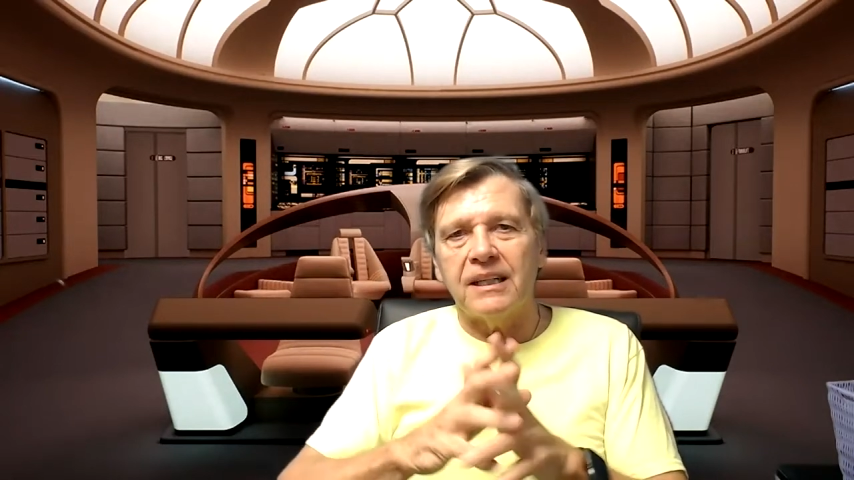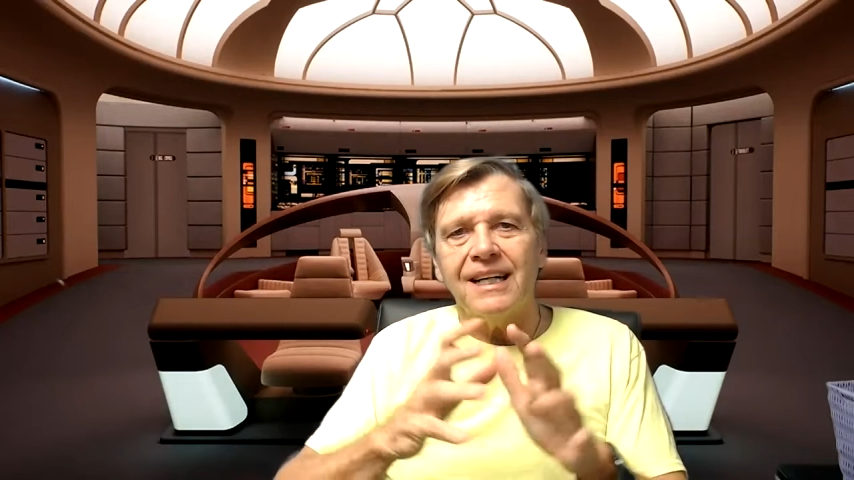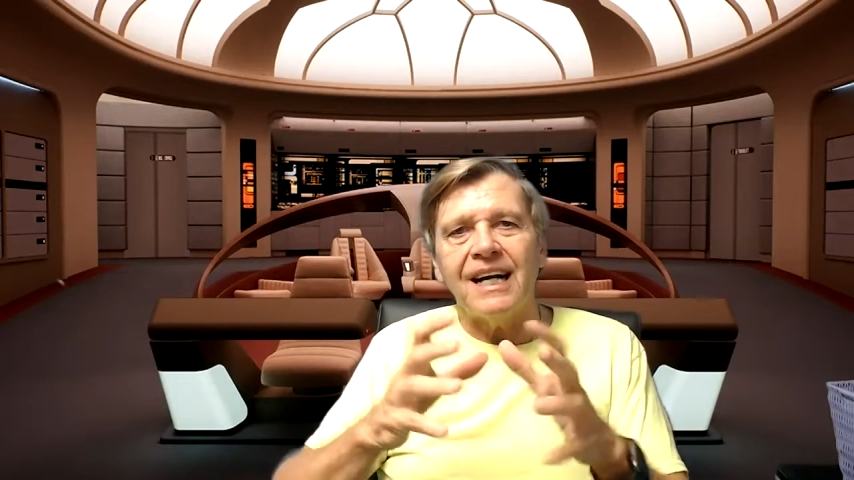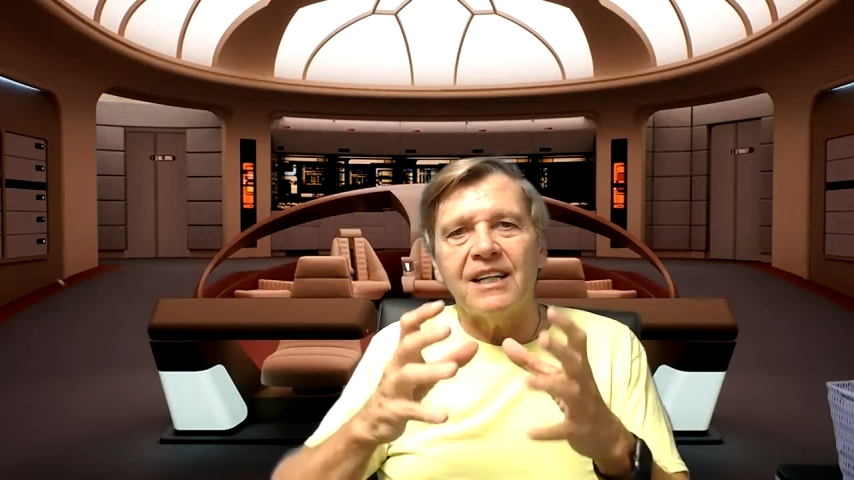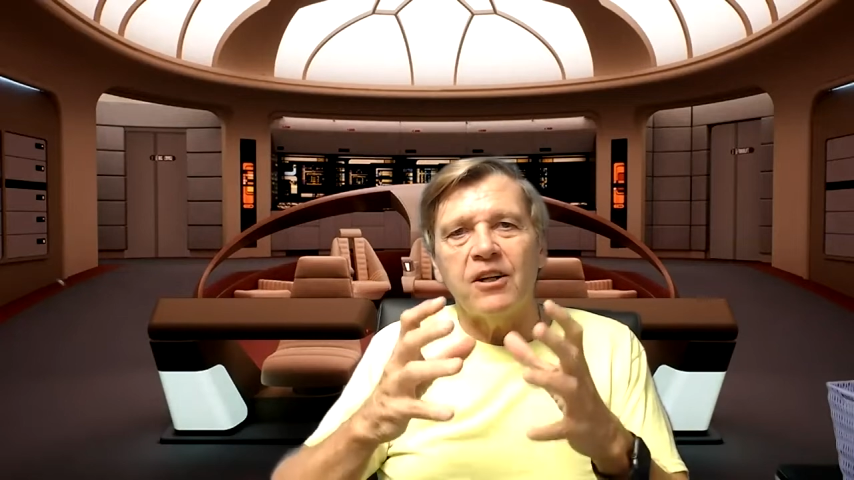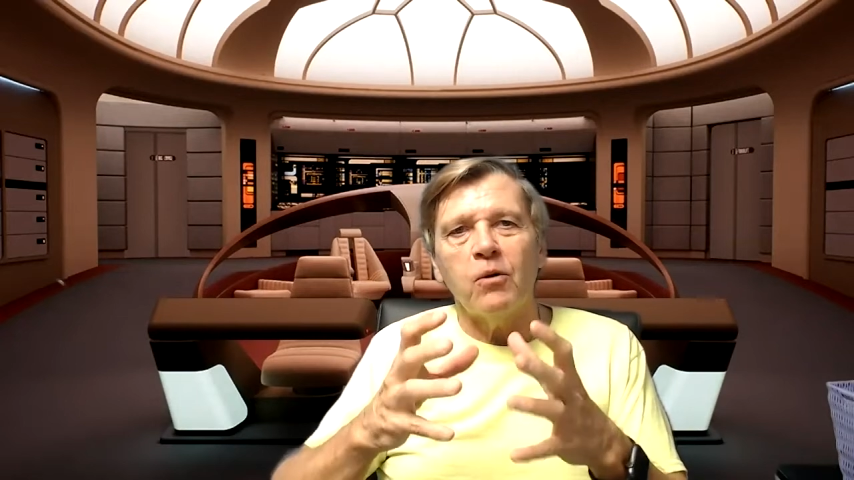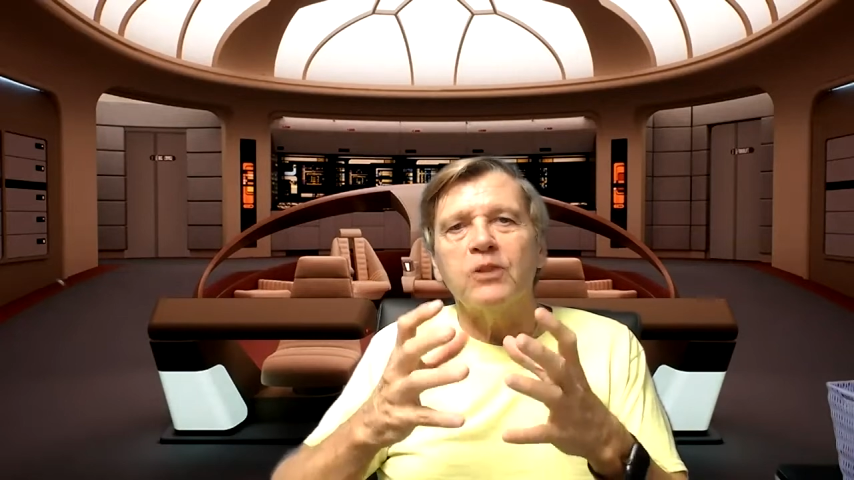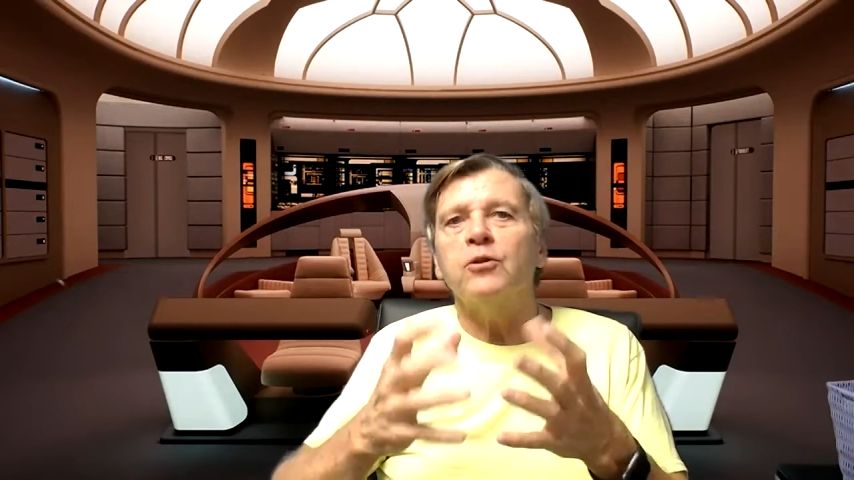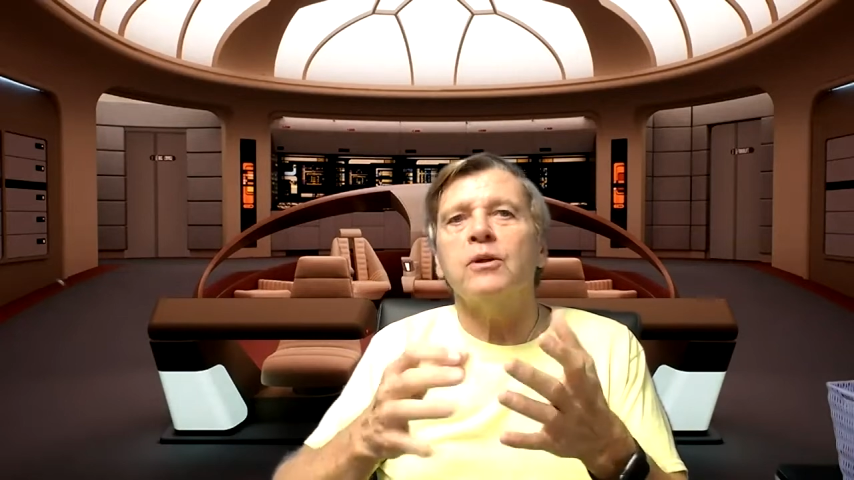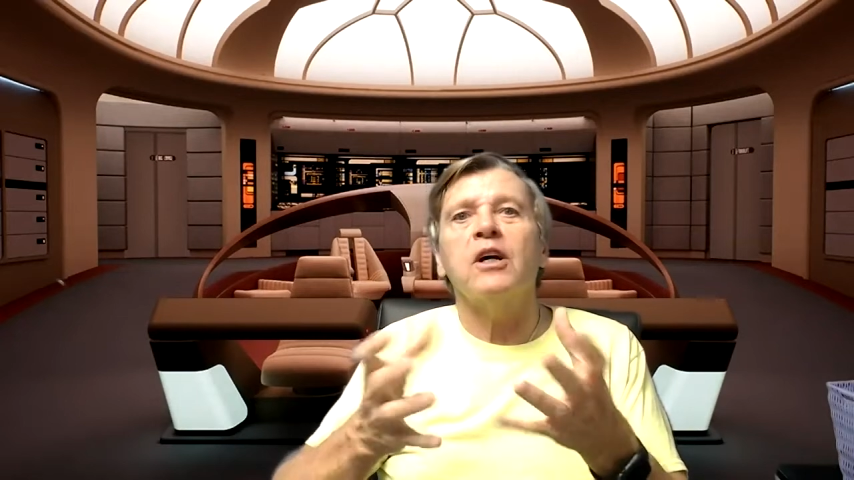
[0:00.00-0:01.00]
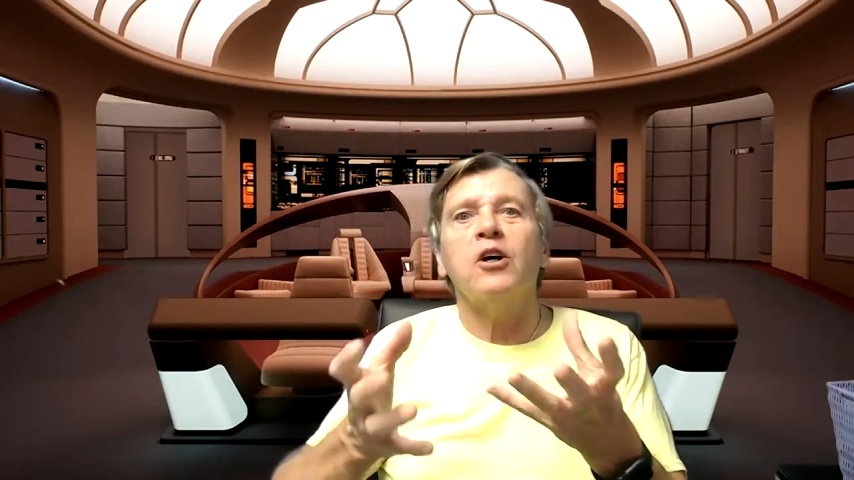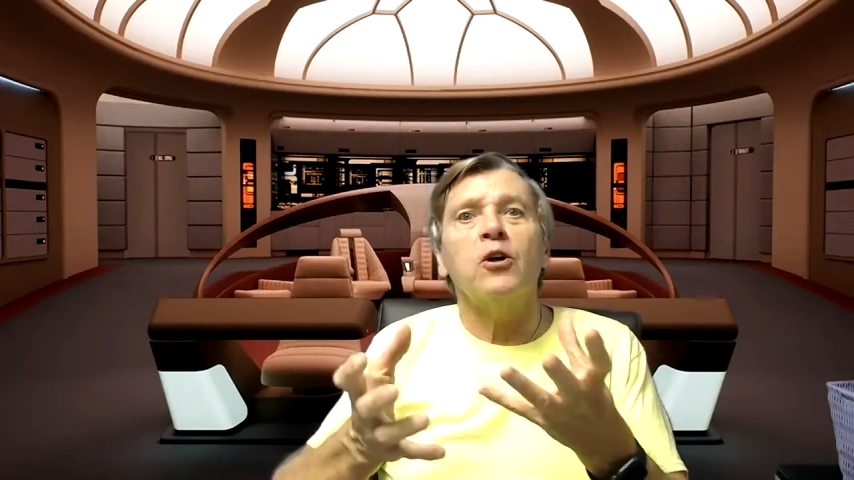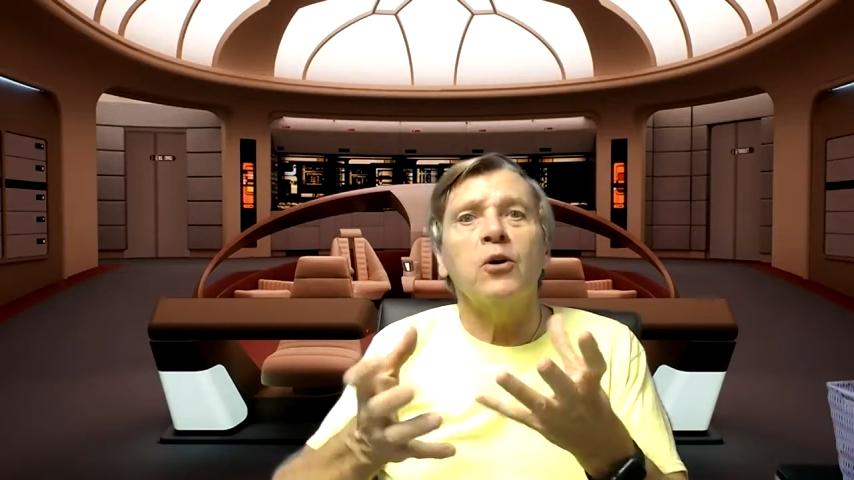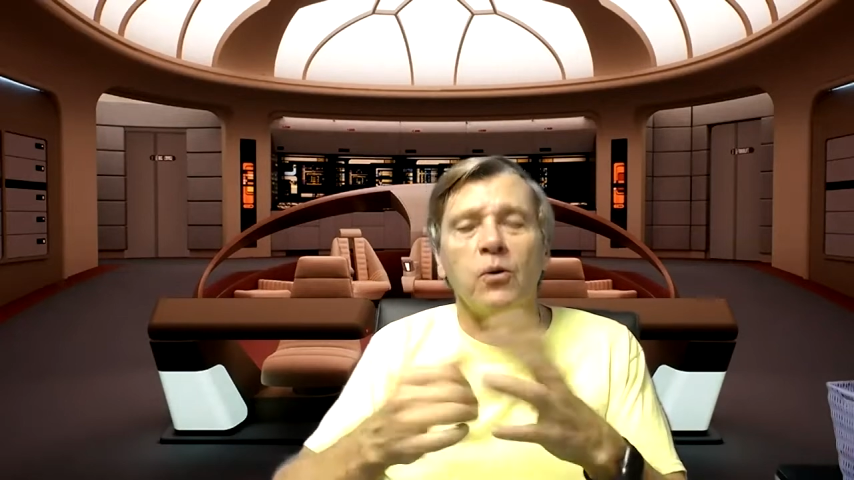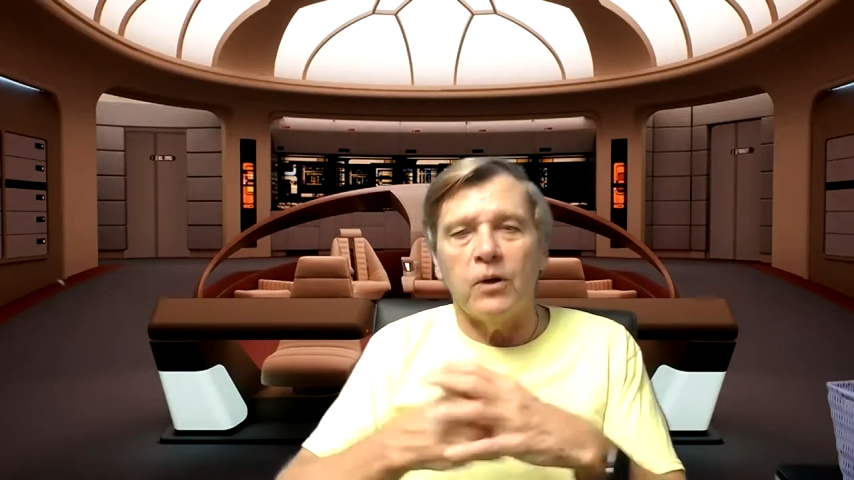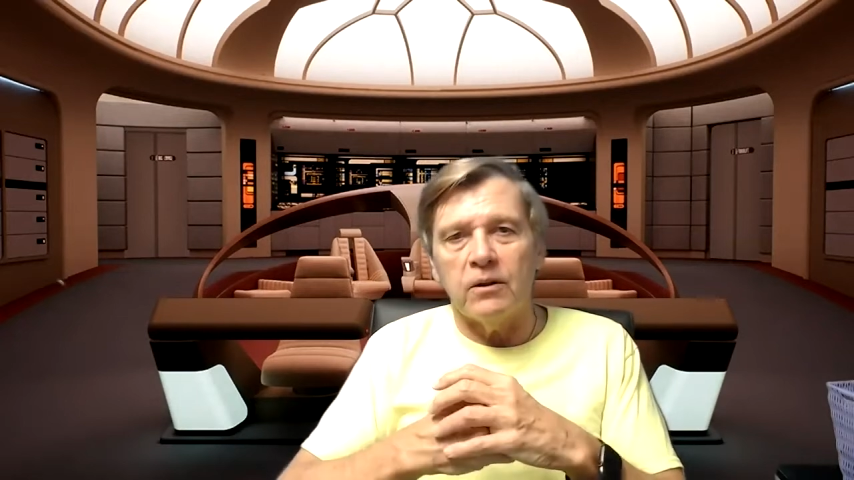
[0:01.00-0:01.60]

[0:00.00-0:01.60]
kind of go into a cocoon.